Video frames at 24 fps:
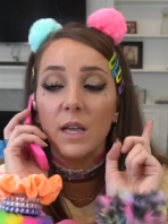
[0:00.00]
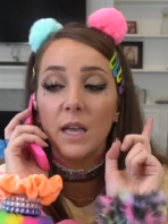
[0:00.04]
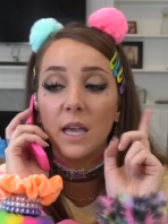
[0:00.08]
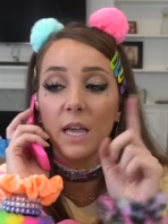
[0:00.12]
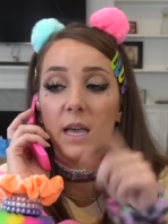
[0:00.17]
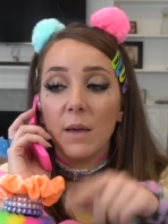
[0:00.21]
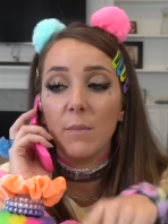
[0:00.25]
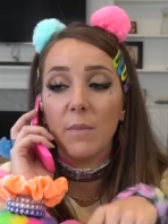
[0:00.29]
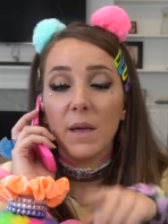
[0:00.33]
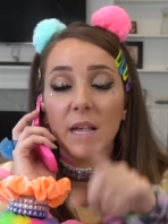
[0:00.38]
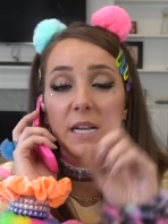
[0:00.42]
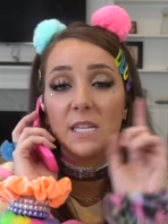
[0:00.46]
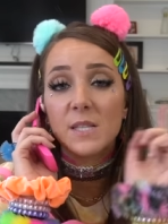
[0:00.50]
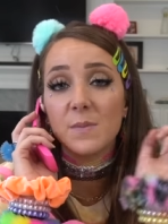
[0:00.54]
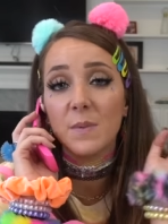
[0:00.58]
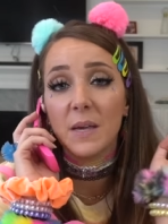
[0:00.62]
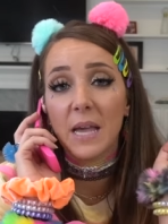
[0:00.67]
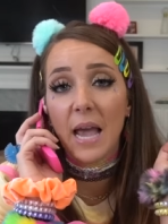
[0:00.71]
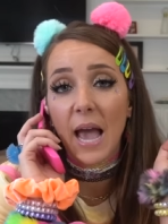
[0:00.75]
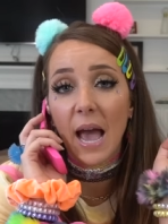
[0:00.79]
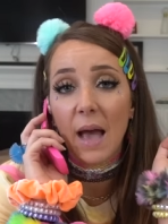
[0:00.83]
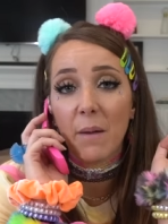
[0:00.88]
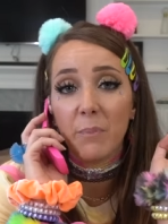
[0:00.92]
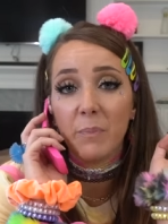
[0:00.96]
It makes me
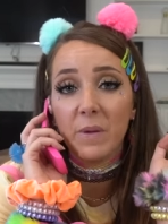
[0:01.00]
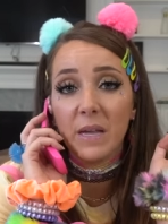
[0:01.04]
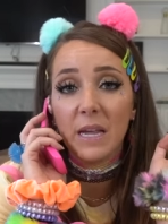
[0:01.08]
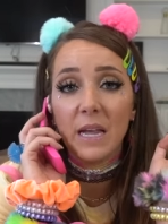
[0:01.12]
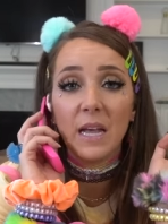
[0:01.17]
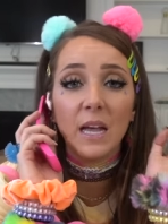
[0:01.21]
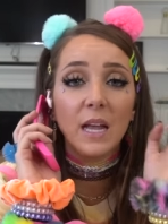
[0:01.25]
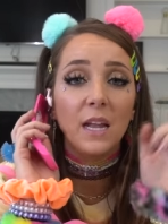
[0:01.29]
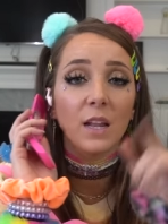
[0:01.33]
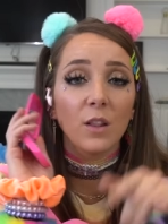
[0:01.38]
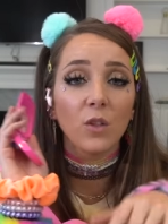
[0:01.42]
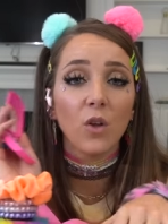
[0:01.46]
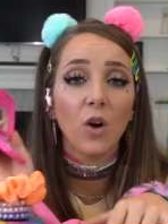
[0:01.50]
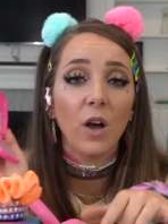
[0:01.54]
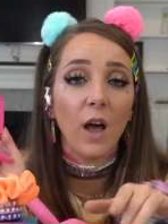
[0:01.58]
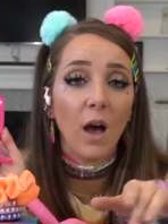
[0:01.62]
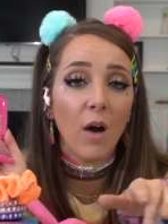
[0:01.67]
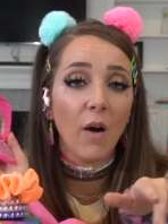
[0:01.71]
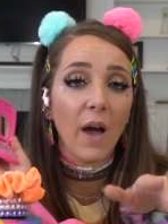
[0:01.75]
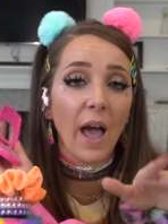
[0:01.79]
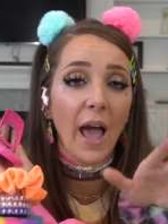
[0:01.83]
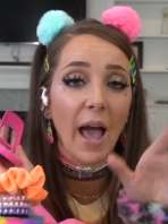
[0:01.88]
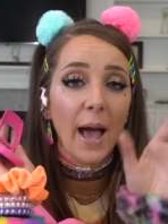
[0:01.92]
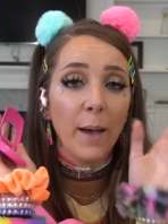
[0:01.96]
happy, and look
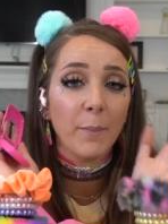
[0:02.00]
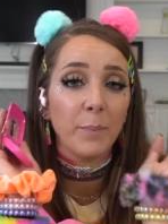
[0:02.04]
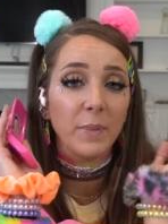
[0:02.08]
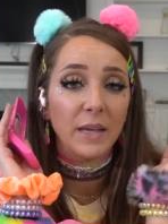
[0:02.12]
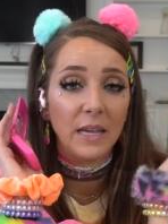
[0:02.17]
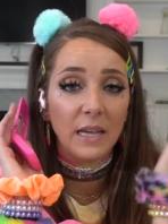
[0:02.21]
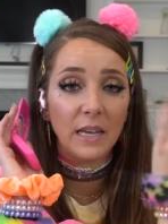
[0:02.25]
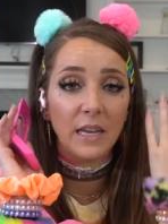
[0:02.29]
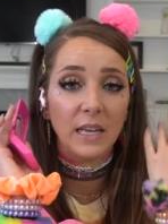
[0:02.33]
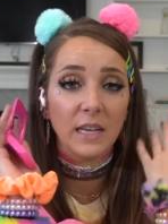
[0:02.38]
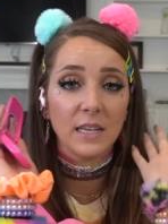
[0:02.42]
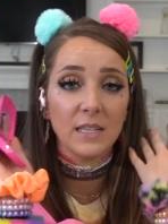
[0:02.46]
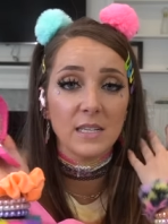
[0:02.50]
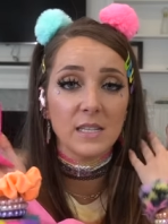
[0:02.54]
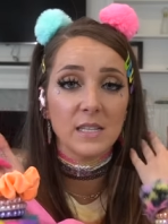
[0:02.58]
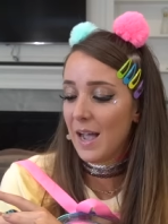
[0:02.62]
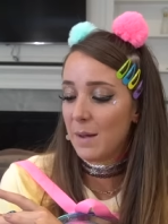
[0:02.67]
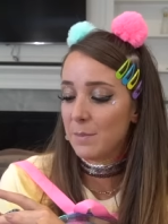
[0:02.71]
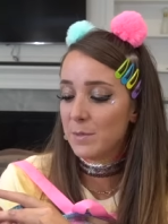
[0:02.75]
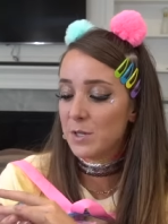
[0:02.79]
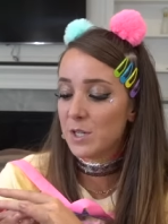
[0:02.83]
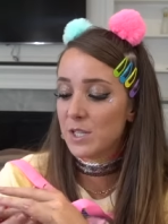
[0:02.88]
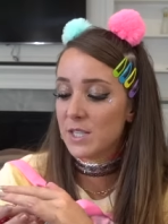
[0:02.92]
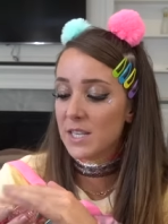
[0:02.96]
how happy it is.
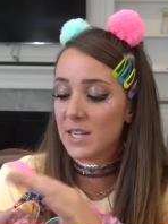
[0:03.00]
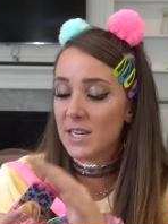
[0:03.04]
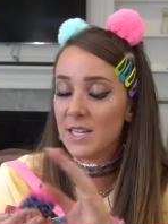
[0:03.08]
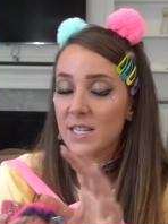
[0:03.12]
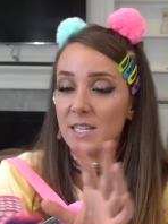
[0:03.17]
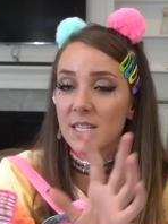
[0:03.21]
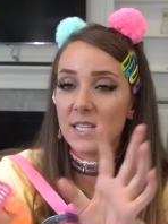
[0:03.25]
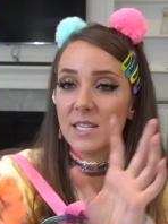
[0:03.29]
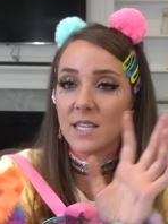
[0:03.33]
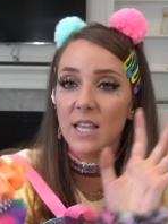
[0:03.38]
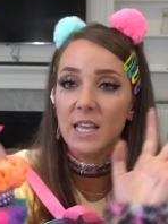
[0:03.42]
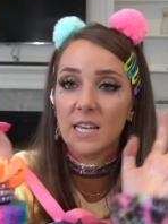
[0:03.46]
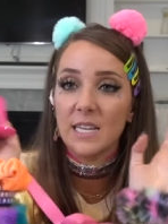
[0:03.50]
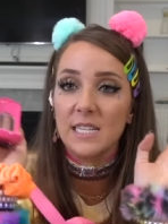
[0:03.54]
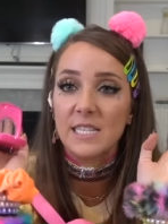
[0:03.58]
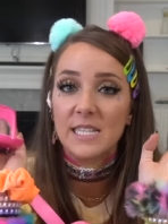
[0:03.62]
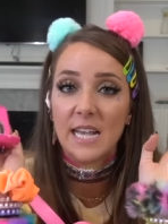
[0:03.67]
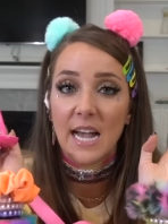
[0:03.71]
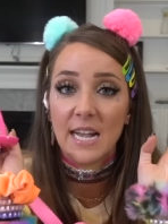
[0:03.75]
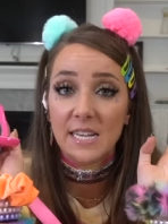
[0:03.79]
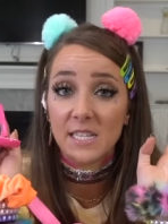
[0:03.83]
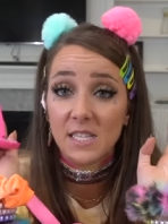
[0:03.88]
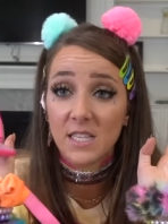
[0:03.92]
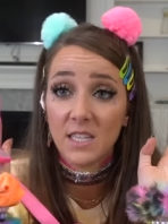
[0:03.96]
I'm just gonna like
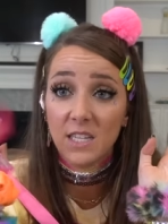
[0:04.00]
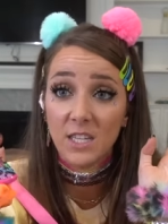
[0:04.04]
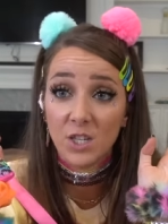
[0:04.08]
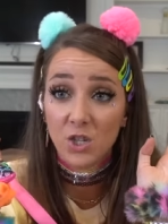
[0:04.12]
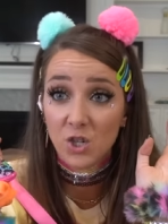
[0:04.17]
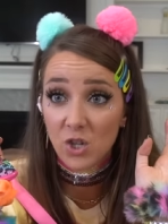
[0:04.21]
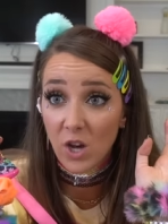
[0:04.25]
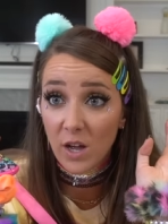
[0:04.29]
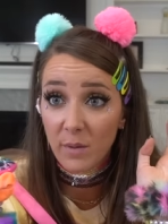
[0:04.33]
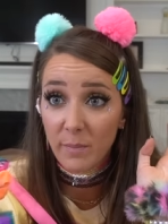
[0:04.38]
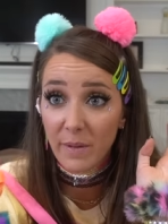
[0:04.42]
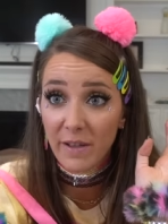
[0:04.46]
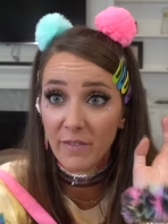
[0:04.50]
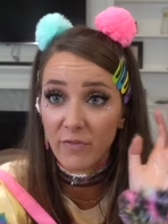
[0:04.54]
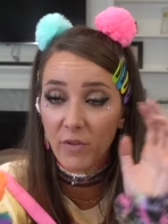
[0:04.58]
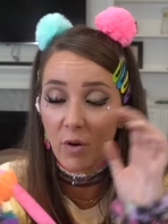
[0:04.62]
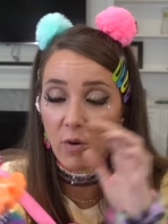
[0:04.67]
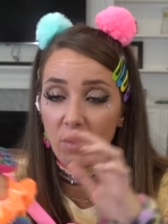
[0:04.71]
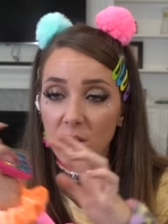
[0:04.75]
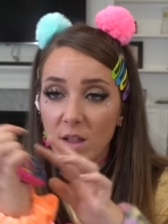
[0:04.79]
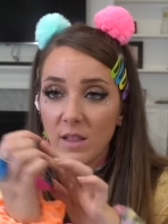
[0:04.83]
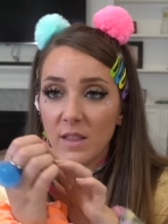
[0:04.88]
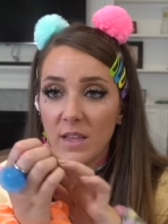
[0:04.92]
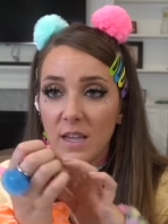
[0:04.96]
sassily shut my
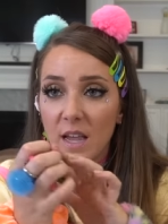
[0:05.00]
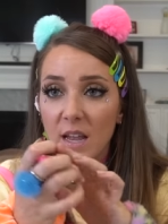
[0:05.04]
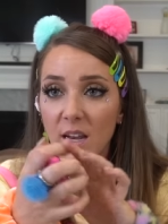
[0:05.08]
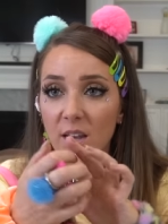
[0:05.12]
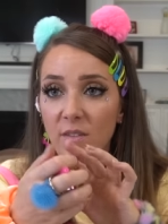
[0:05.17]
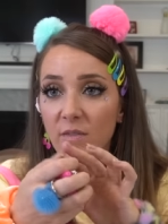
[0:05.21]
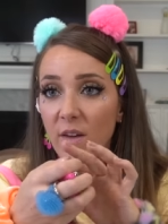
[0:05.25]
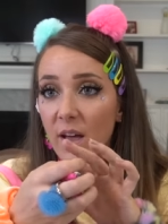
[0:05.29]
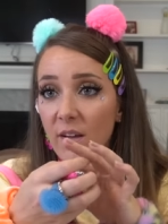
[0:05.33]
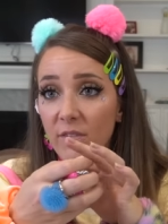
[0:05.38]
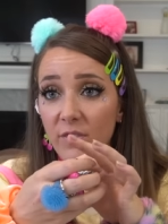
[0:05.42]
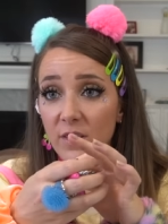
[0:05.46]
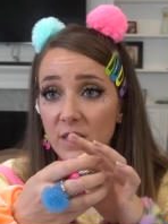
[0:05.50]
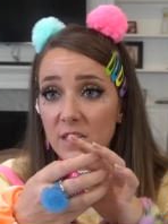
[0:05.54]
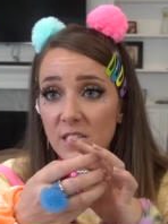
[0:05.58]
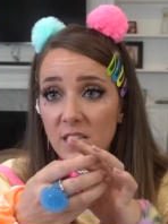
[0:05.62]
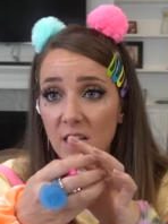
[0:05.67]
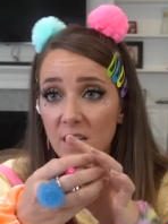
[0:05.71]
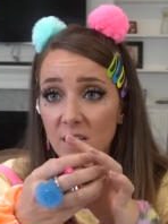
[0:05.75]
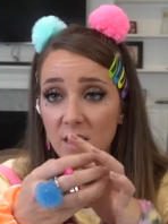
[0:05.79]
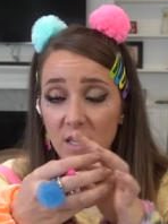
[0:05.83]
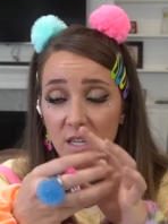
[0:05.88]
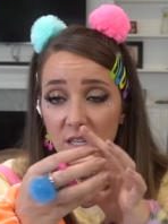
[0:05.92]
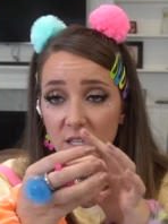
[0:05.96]
phone at the end of every
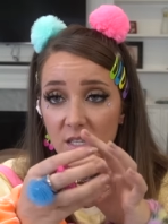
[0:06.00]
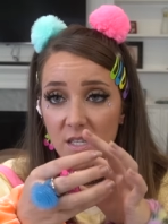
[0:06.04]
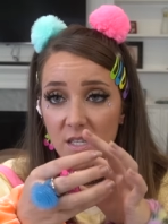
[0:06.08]
sentence.